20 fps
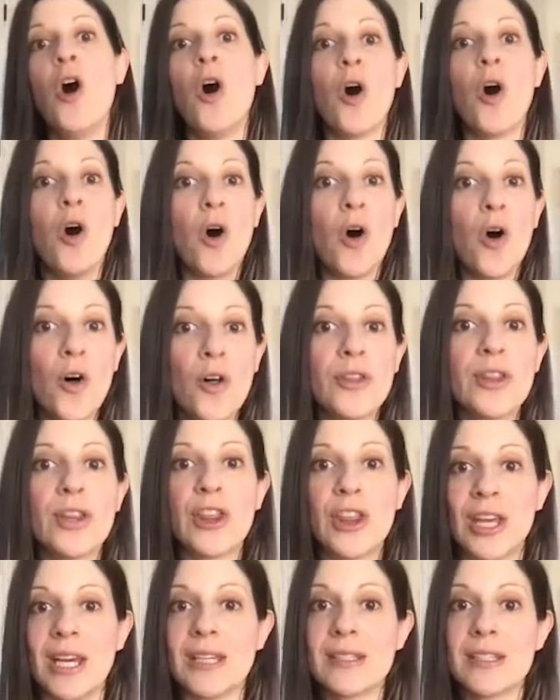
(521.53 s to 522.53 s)
all the
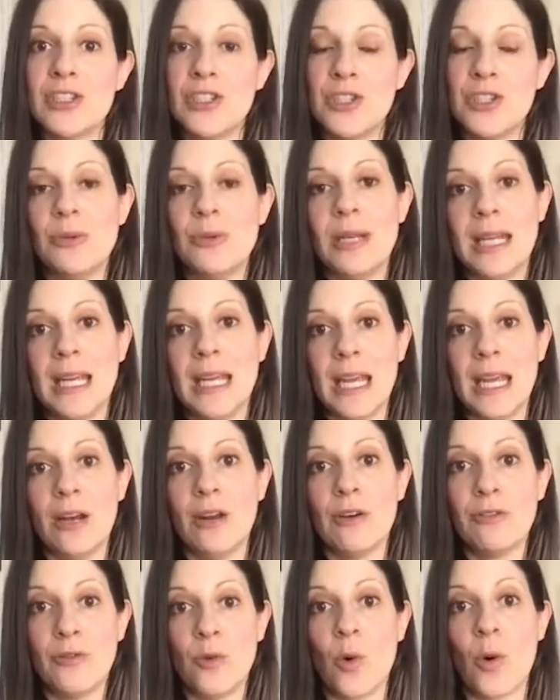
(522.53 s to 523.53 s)
things that you
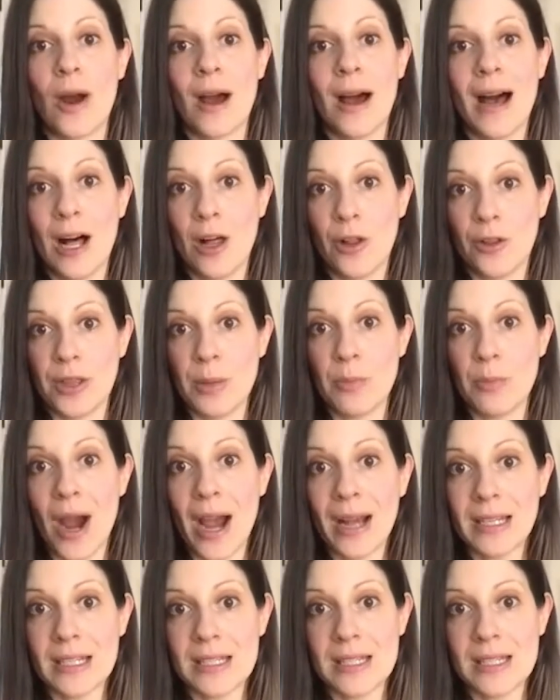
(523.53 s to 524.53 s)
need for a healthy
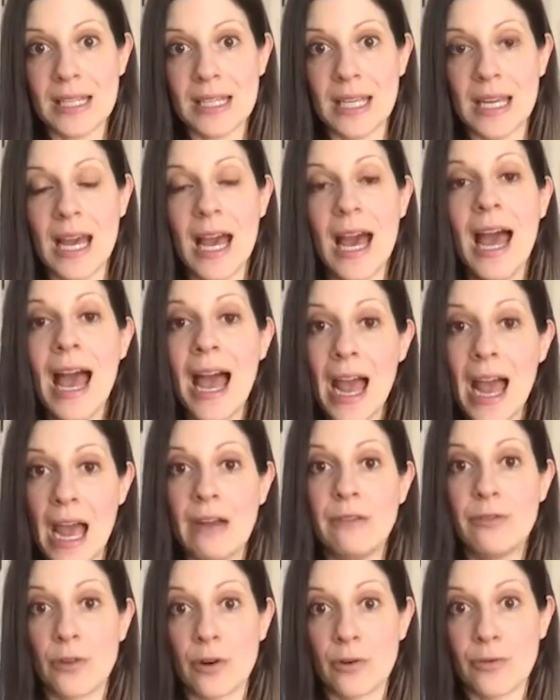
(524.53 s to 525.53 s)
pregnancy
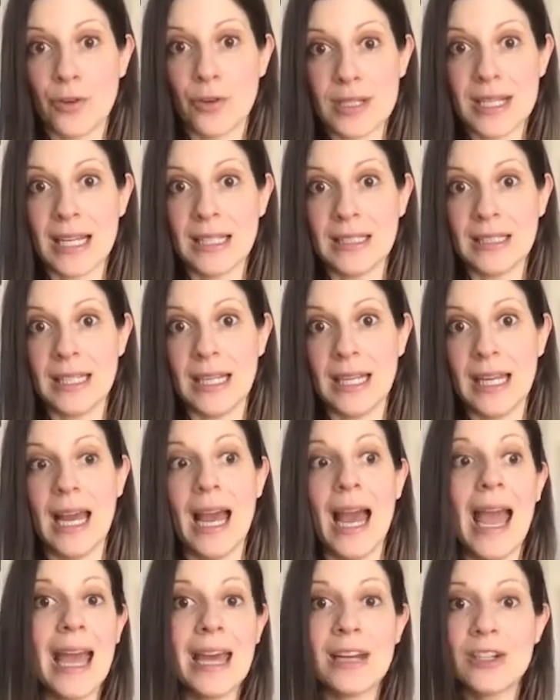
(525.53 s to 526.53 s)
and for fertility
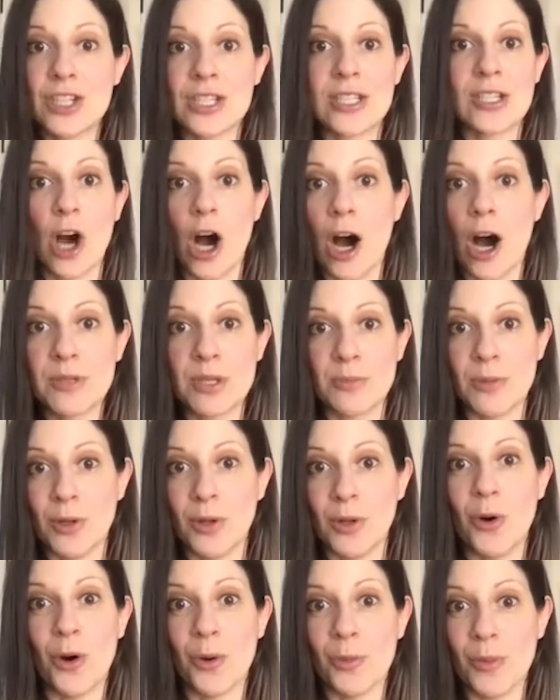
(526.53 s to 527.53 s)
and just
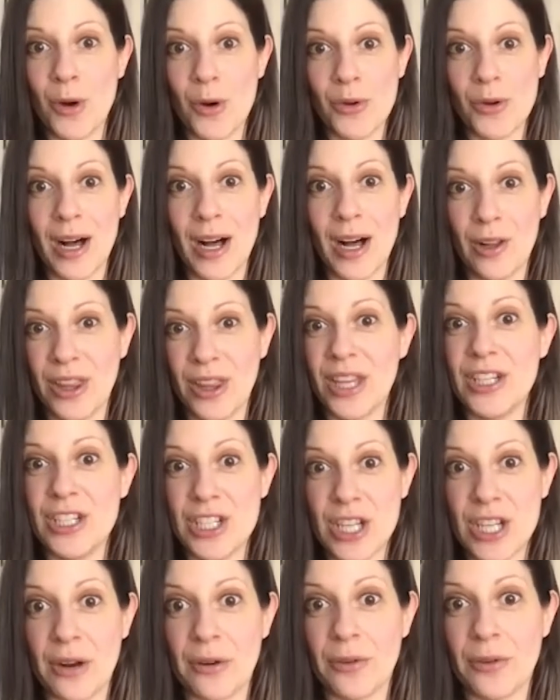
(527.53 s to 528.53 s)
optimal hormonal health in
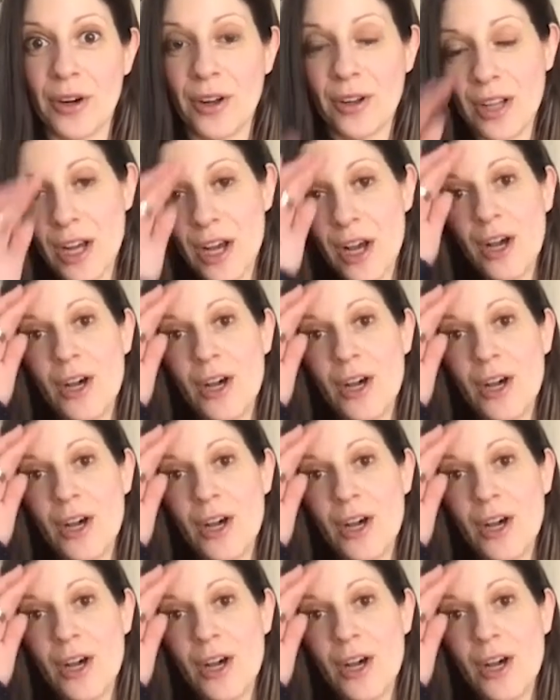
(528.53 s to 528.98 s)
general.